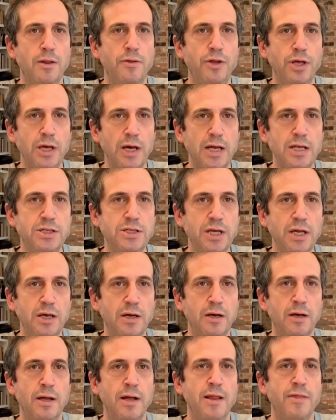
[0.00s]
the
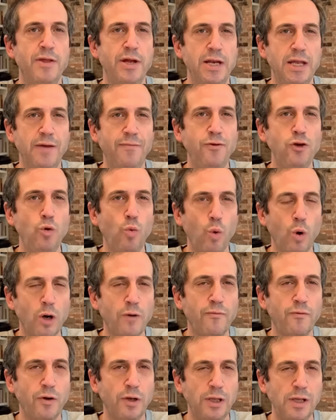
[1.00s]
idea that if you work
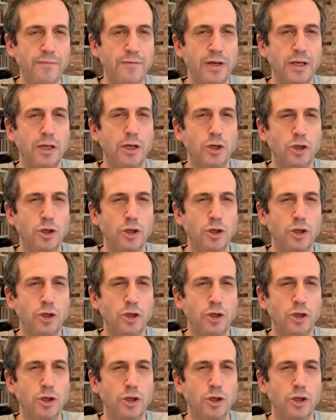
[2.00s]
for a living,